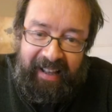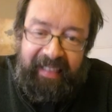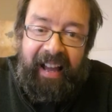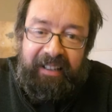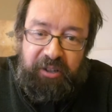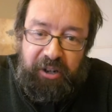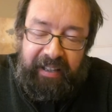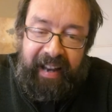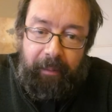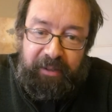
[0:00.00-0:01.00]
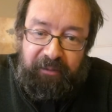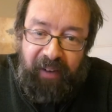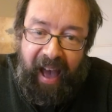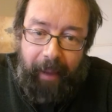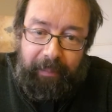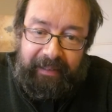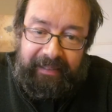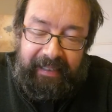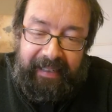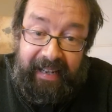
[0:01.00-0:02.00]
Thanks, Julie. That was fab.
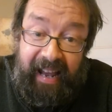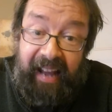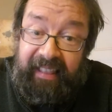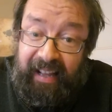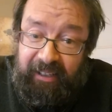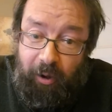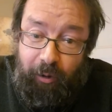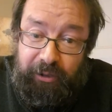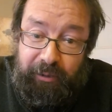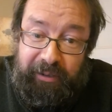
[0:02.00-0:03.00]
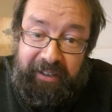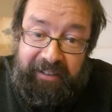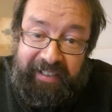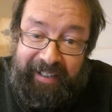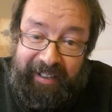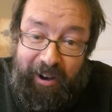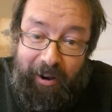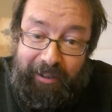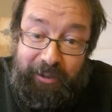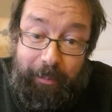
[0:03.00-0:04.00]
And thanks also to Christina
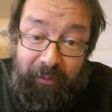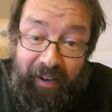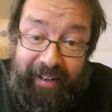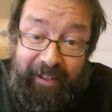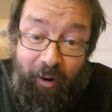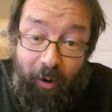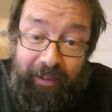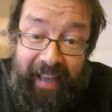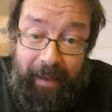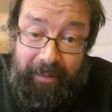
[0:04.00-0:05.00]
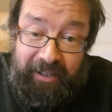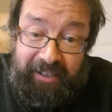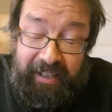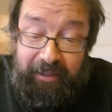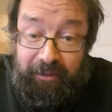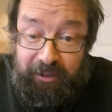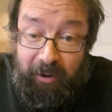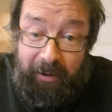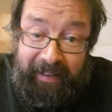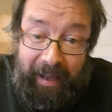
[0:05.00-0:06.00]
Cox, who provided all the images that you
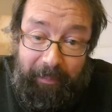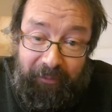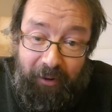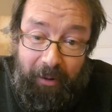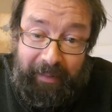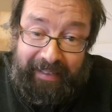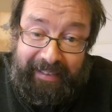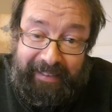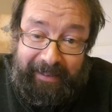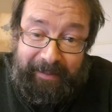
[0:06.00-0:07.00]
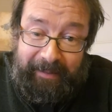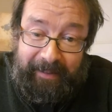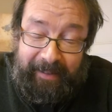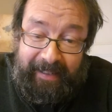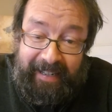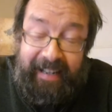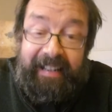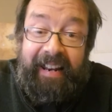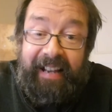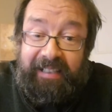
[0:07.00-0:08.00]
saw in that performance.
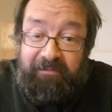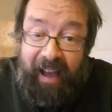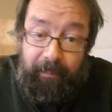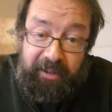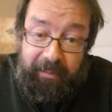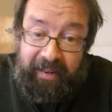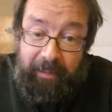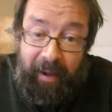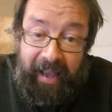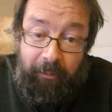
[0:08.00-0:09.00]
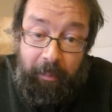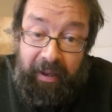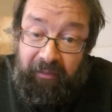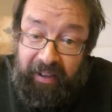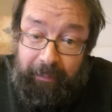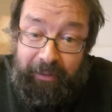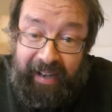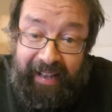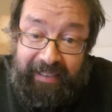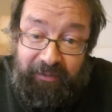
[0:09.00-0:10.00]
The next Rapture mini bite will be available
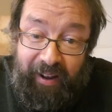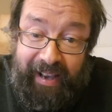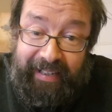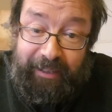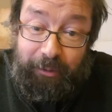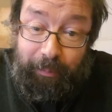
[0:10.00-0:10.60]
next Friday, so